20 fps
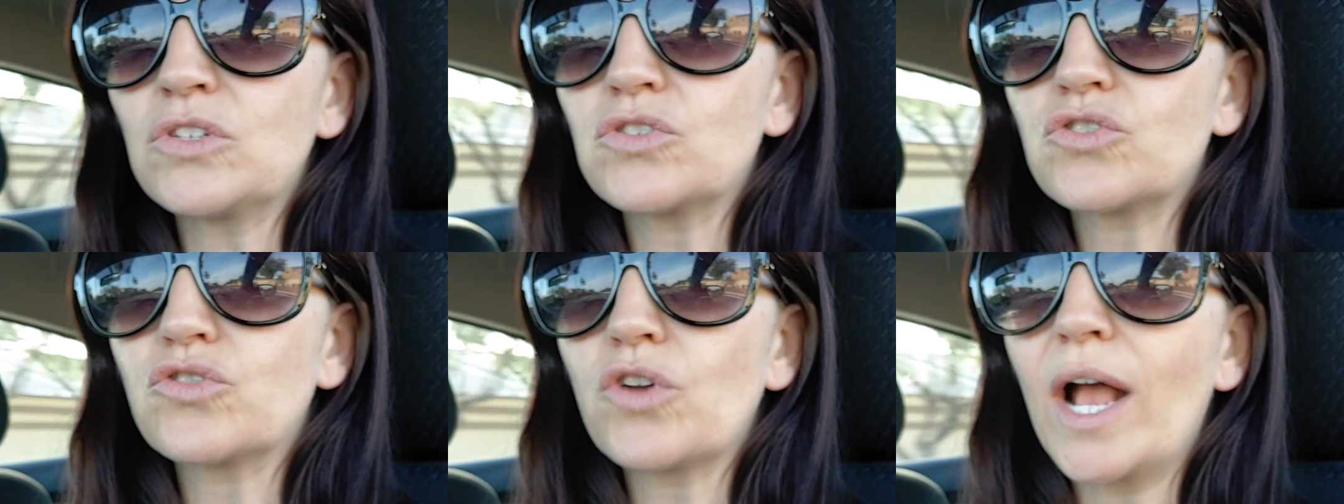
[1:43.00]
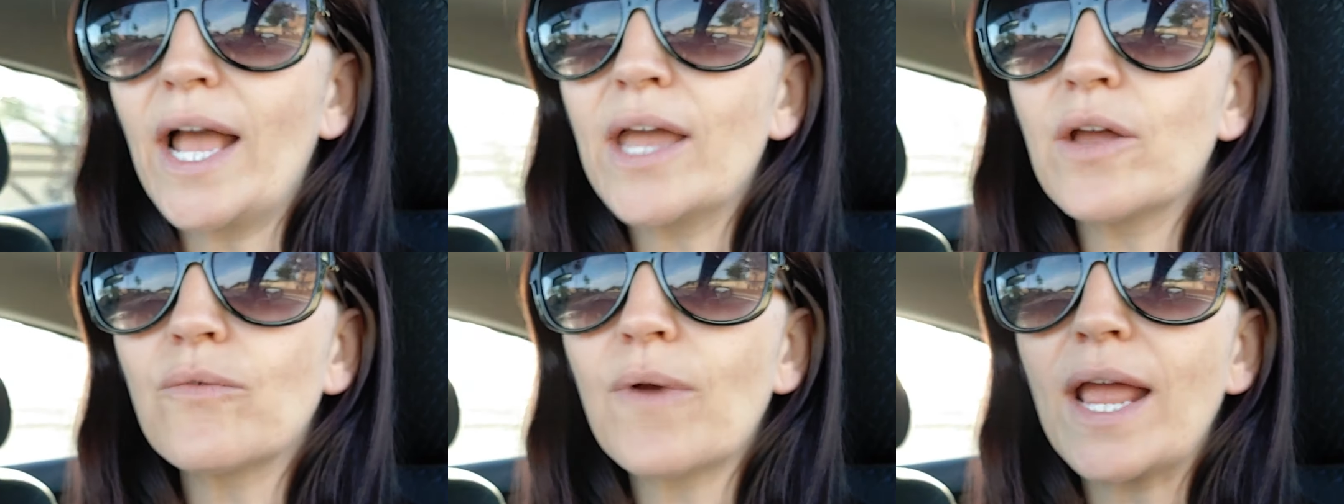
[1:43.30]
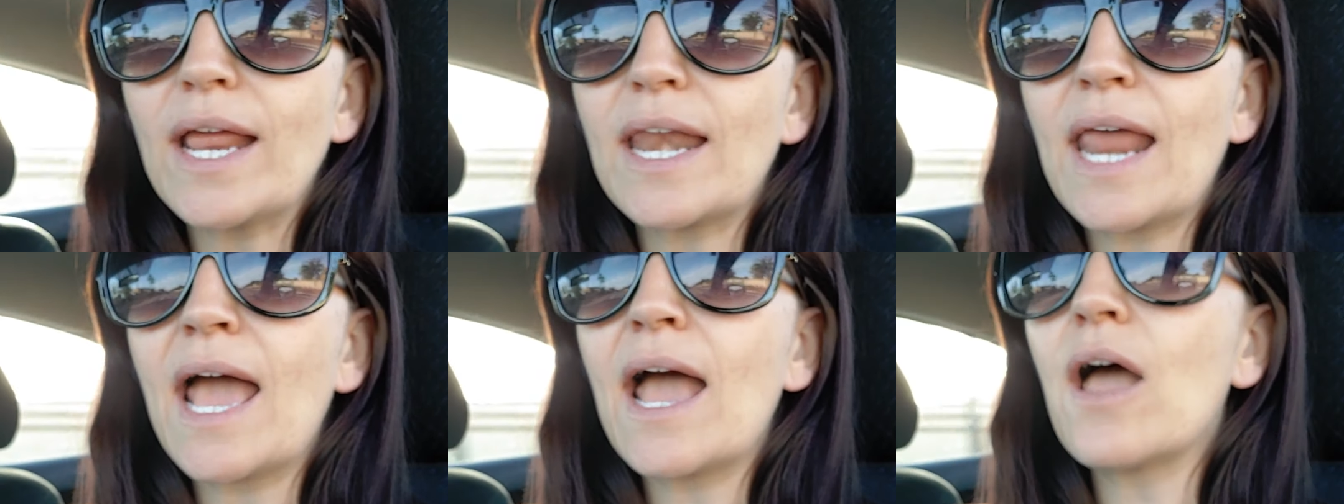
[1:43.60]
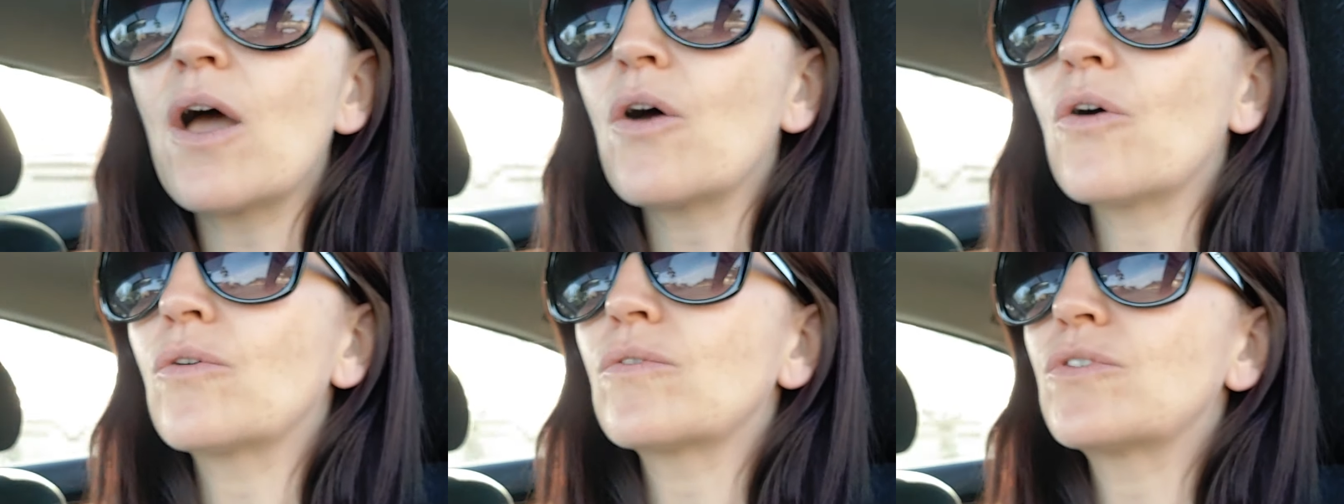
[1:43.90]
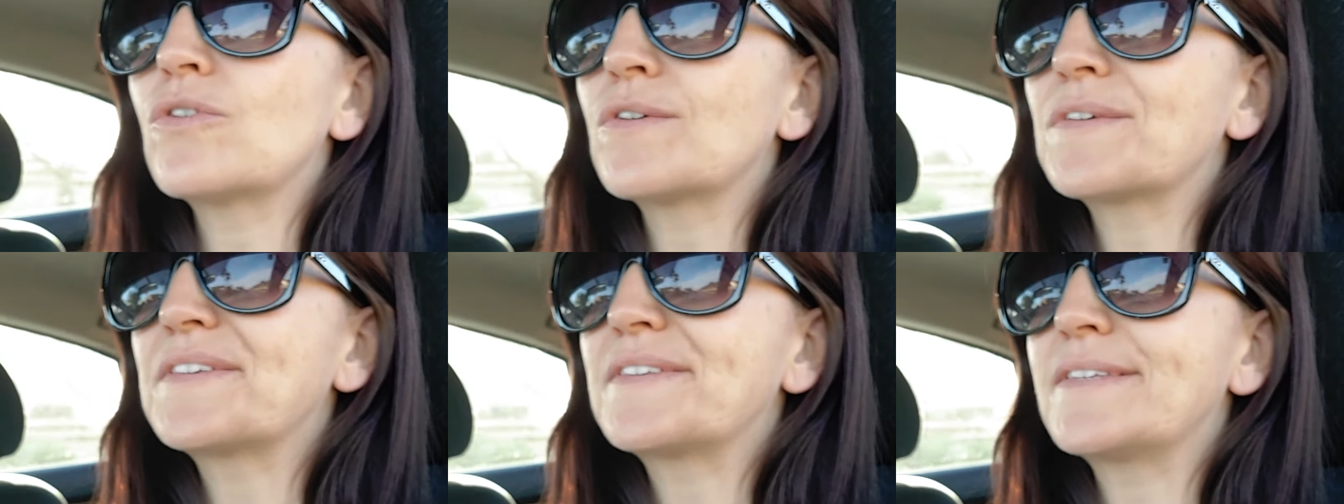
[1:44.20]
Try it right now.
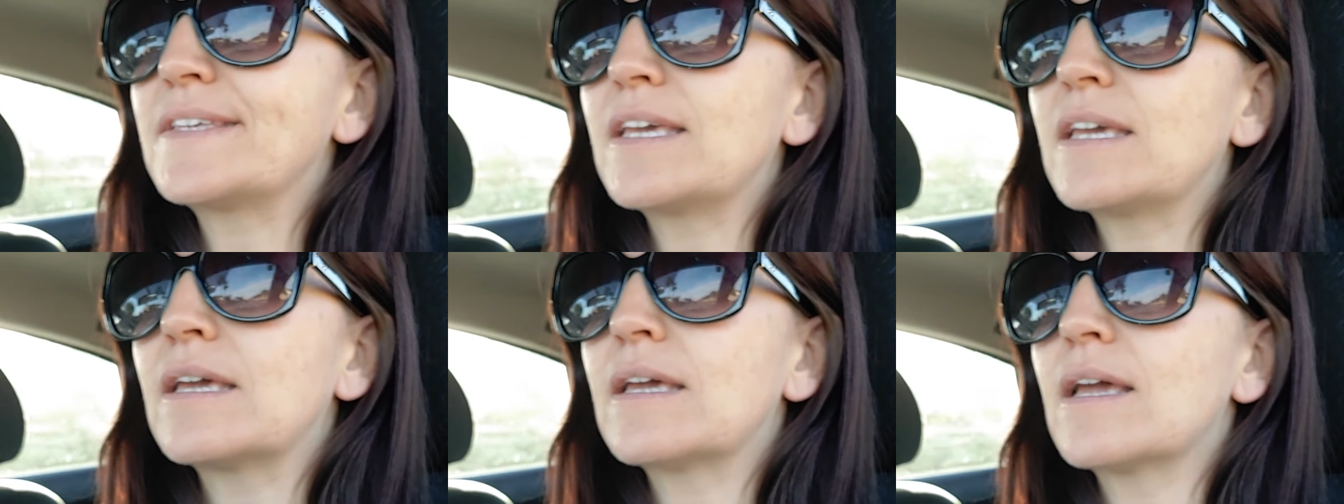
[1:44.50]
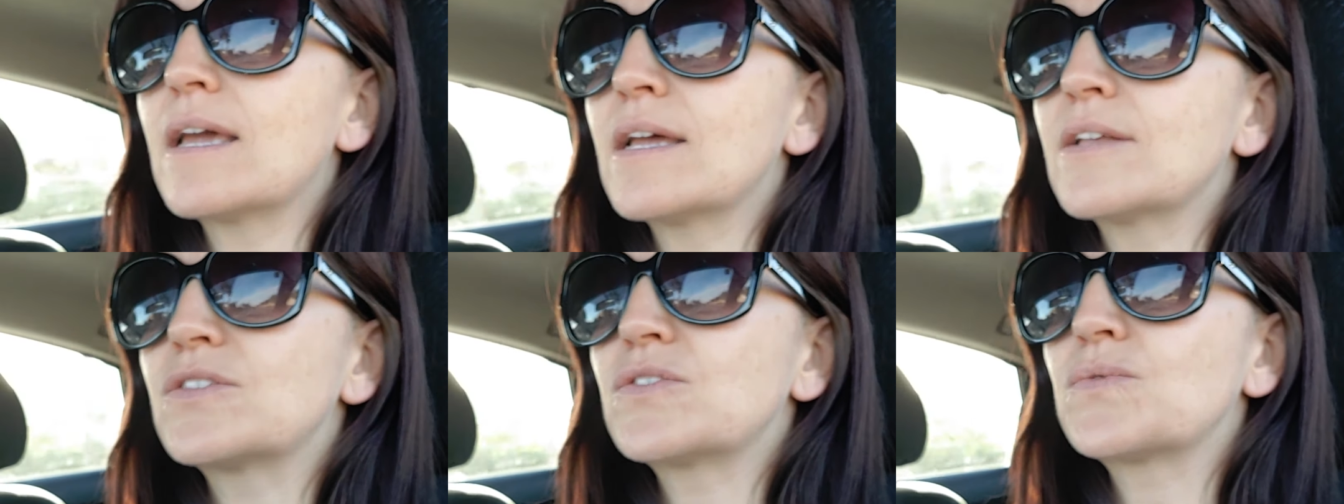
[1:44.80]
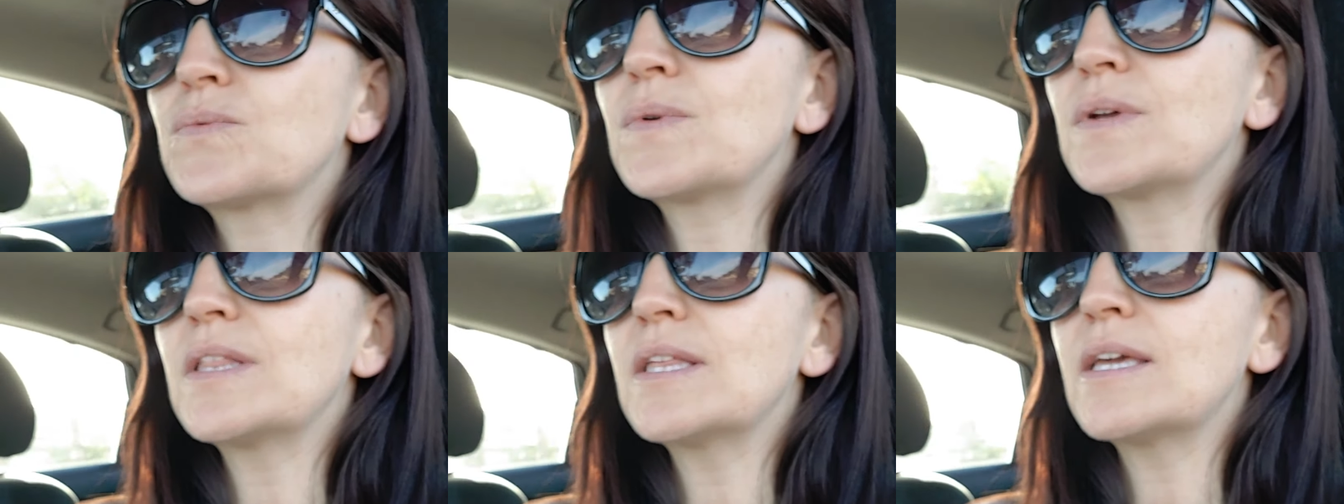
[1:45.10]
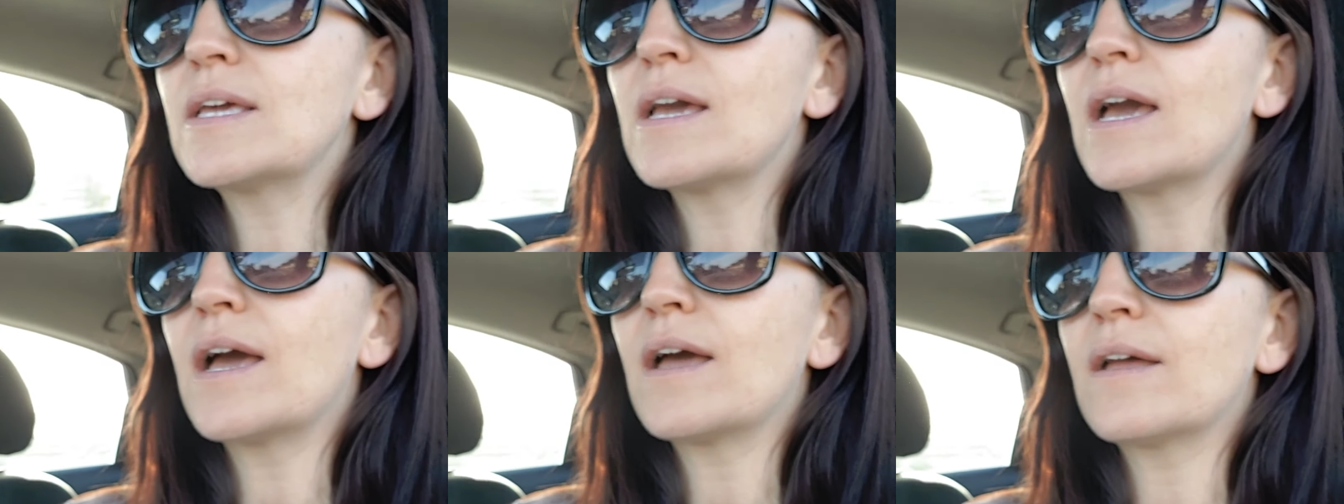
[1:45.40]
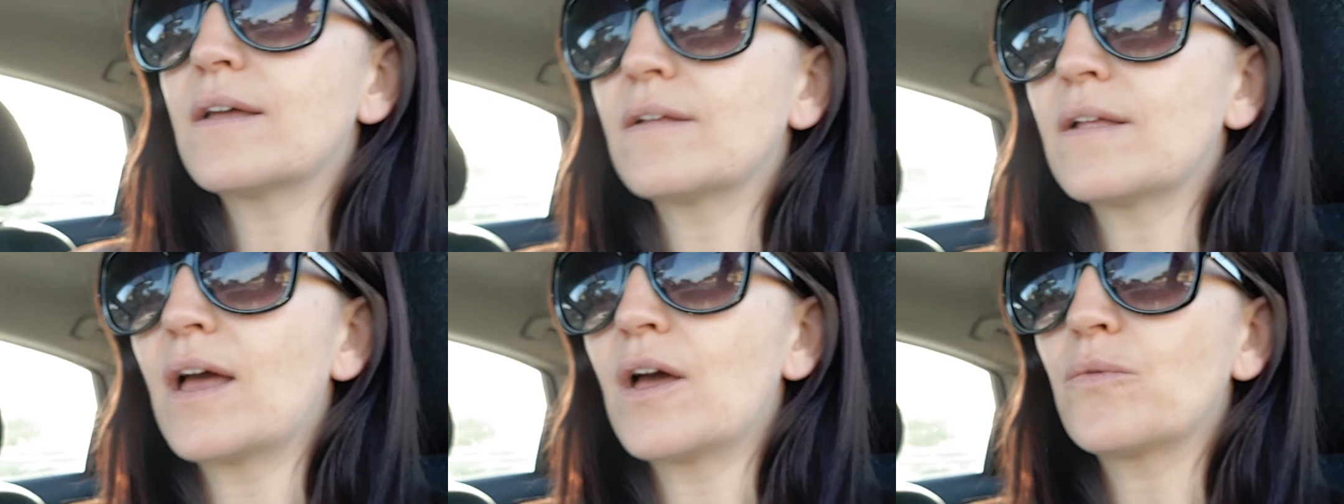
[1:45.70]
You'll see it's really
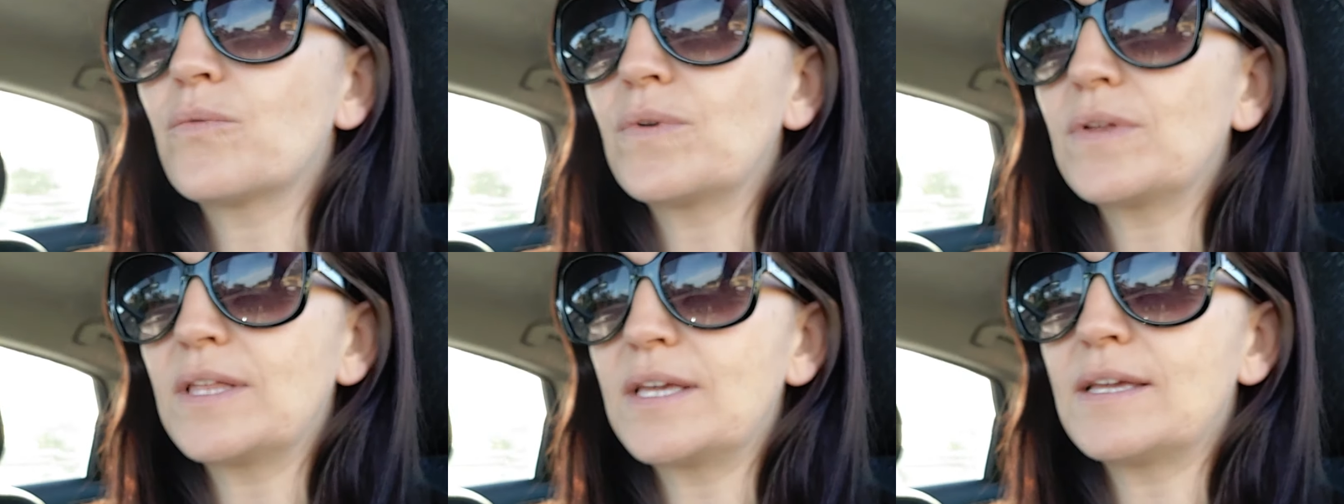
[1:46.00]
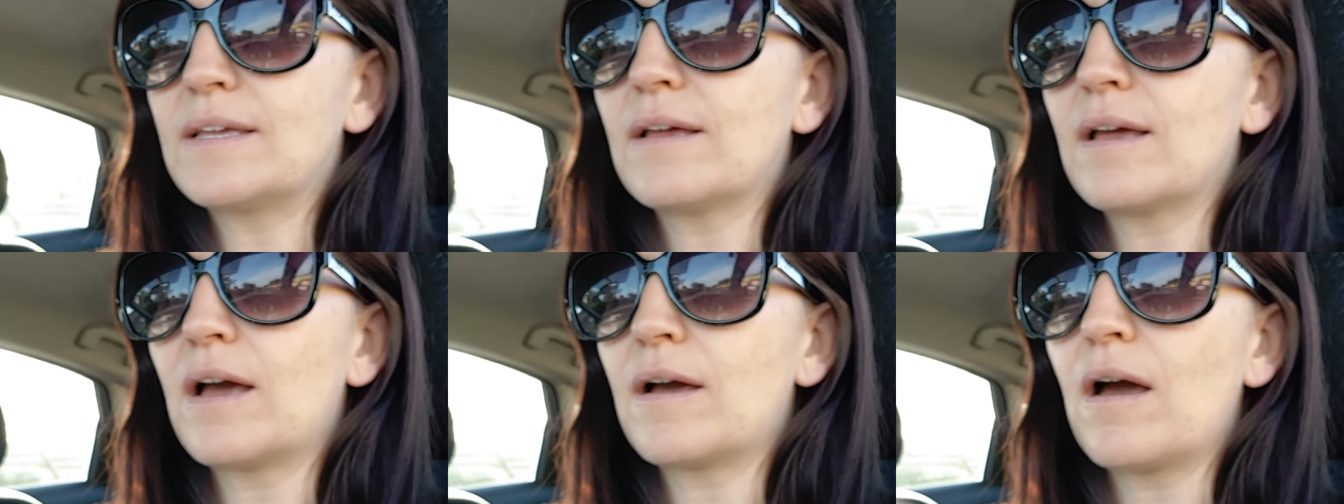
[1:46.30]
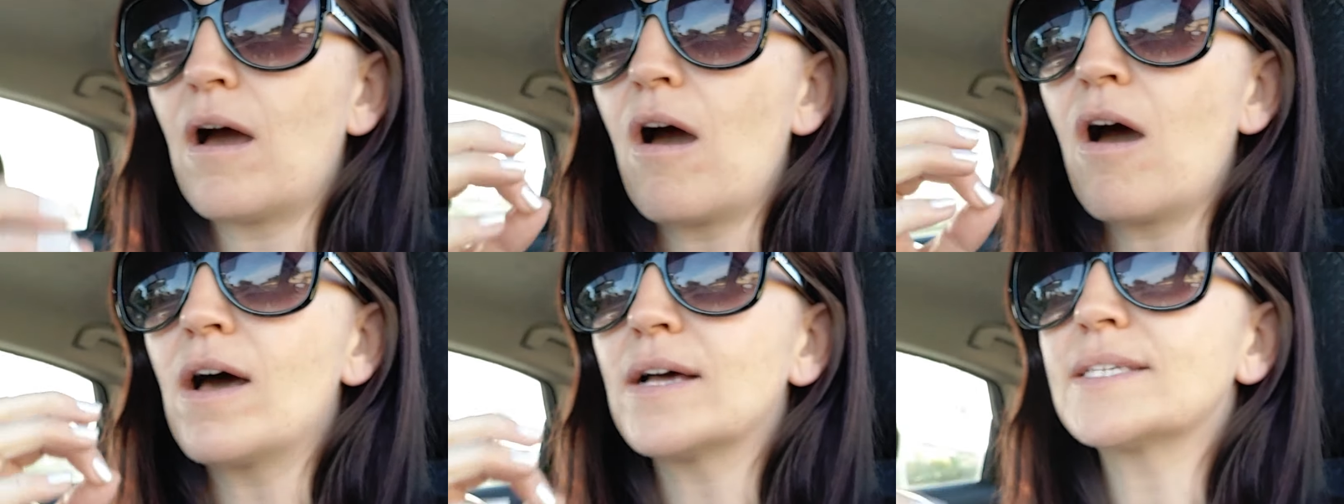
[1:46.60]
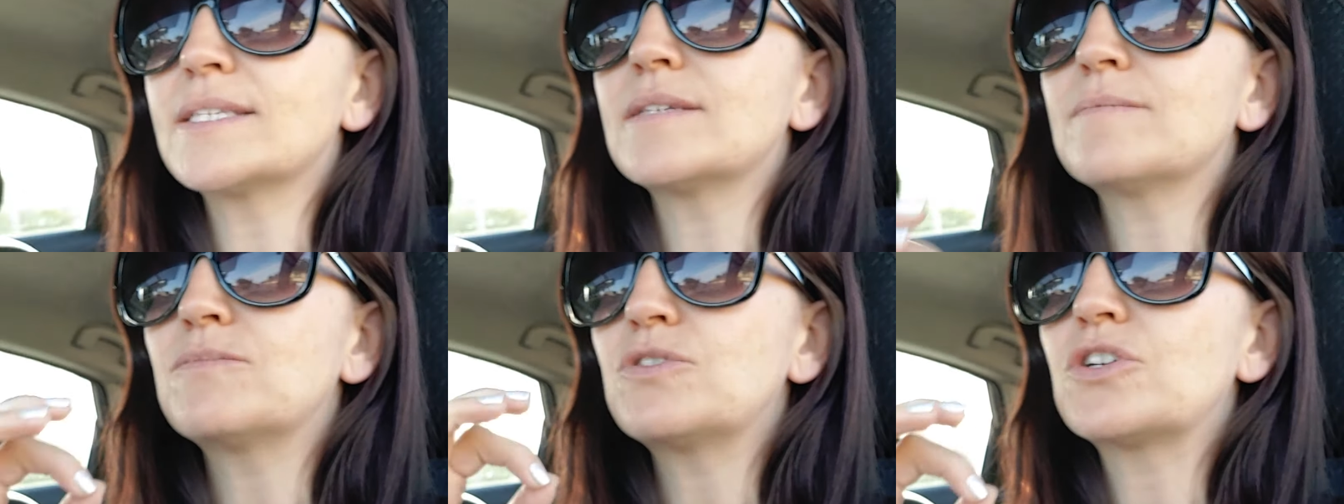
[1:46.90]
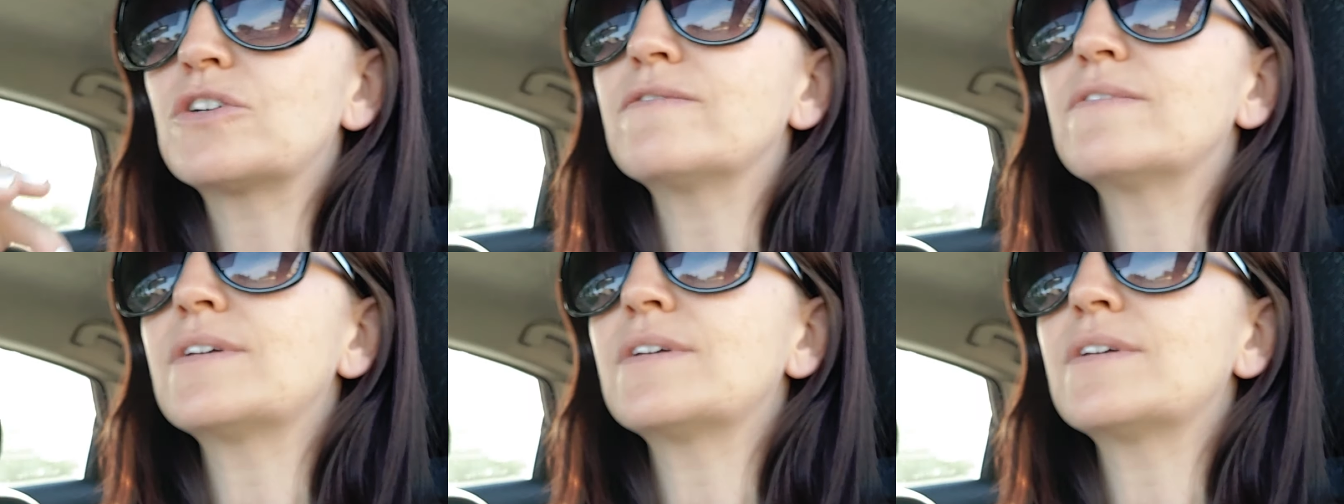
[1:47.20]
a really awesome